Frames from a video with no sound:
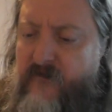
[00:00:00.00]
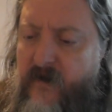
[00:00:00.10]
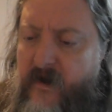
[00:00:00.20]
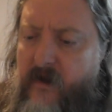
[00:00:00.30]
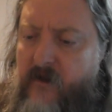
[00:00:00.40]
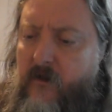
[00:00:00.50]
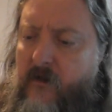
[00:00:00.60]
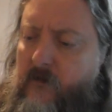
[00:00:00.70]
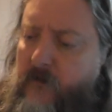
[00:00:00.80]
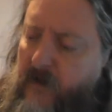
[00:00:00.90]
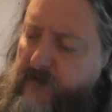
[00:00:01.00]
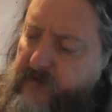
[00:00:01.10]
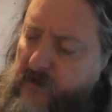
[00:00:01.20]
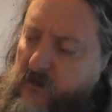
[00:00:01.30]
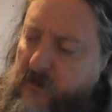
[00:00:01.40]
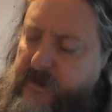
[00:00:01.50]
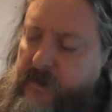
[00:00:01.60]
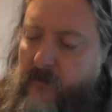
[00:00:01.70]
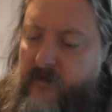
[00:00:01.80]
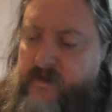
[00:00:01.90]
run, and I got i think I got a
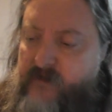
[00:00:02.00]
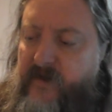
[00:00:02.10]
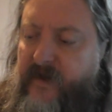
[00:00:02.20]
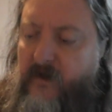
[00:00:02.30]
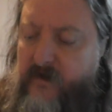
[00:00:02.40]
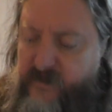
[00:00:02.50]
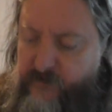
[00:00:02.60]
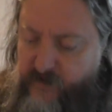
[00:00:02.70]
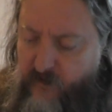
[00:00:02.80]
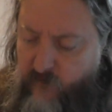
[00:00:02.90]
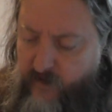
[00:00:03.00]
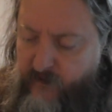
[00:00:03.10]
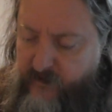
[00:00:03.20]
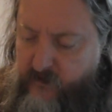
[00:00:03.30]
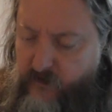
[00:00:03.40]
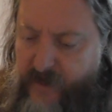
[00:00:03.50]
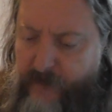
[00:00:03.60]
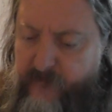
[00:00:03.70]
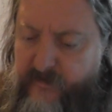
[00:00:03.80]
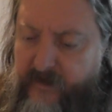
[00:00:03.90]
deal on this. He recognised it himself when he went to look it
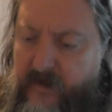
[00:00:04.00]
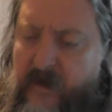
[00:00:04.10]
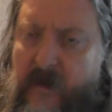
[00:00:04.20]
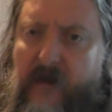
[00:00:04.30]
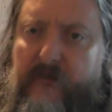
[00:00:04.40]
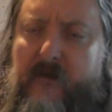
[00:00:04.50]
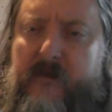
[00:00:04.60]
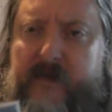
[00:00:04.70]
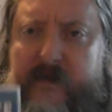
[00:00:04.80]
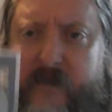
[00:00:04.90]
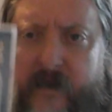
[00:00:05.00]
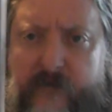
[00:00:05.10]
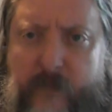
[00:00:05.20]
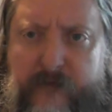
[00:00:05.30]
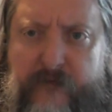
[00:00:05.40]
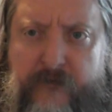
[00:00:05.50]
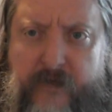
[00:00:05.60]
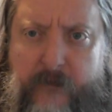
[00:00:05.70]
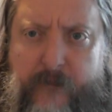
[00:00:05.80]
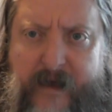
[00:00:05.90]
up. I think I think I seen this guy for about
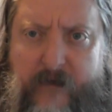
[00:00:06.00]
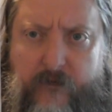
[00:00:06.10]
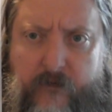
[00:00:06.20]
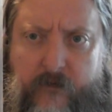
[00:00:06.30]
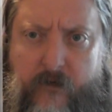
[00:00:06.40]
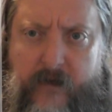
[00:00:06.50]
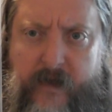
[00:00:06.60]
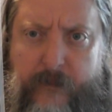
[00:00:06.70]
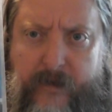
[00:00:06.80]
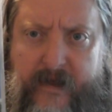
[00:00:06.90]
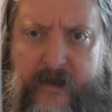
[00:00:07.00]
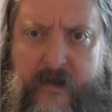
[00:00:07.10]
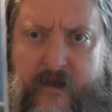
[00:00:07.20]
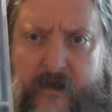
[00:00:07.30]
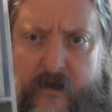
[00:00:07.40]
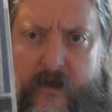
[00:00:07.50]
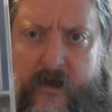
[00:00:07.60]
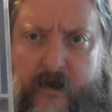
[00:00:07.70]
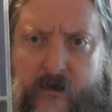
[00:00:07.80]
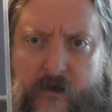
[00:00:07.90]
fifteen pound on on eBay,
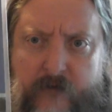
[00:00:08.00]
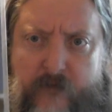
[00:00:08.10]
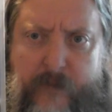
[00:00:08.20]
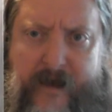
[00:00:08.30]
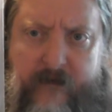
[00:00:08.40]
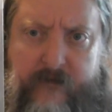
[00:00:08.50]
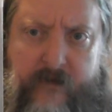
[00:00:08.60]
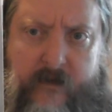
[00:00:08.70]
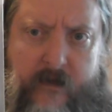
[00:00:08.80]
and I got it for a pound.